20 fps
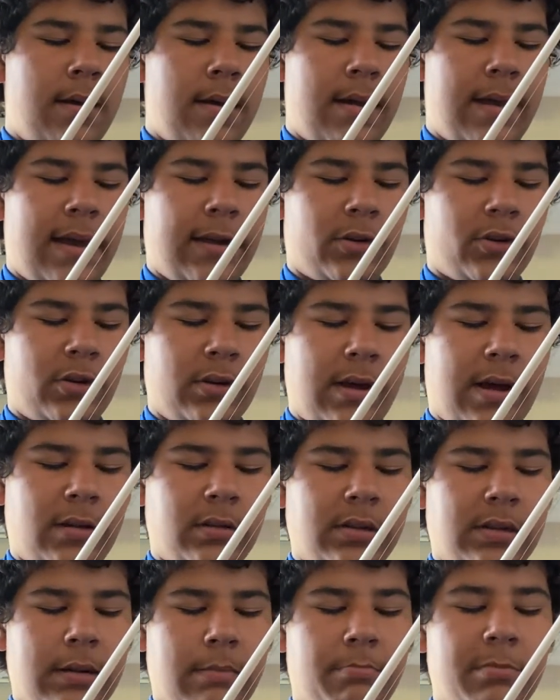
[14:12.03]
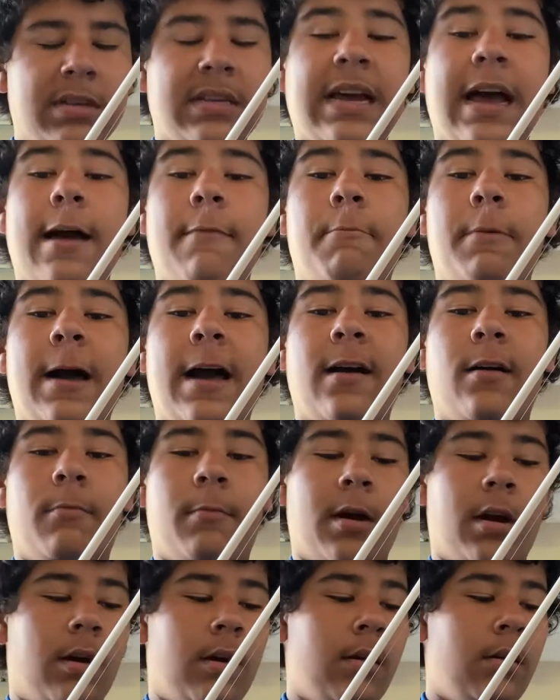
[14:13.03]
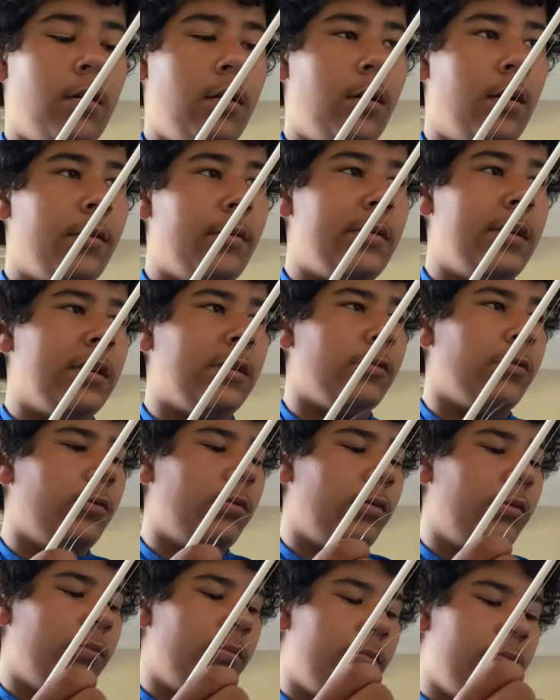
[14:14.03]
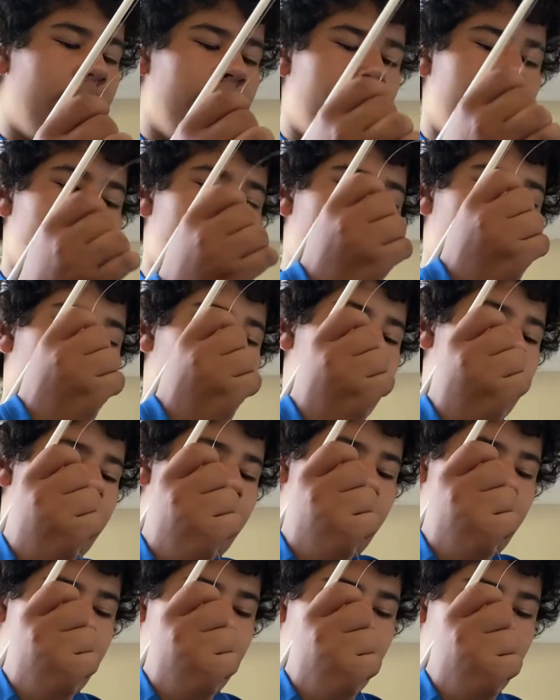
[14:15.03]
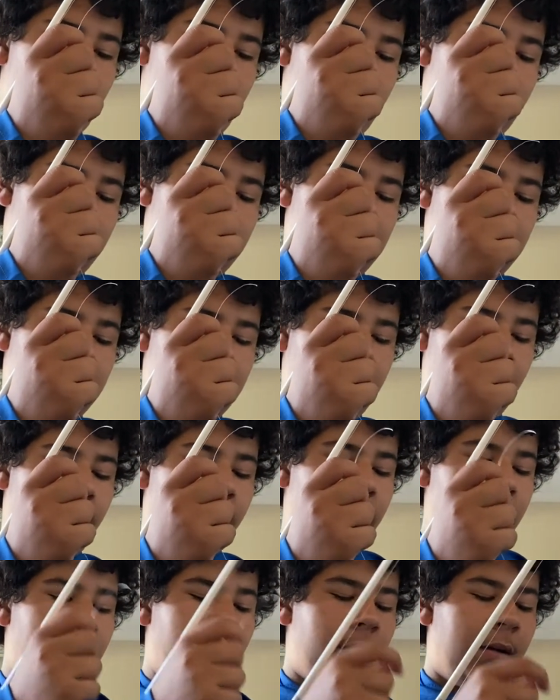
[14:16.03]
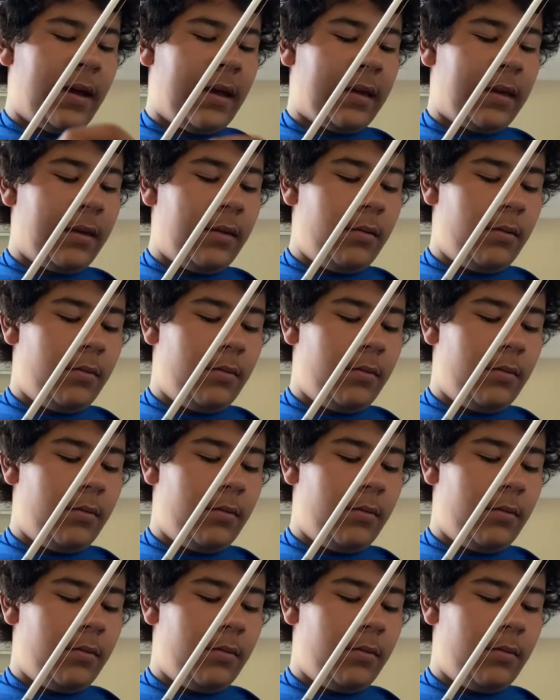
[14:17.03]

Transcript: Actually, I'm going to tie a Palomar on this one, just because I feel like it.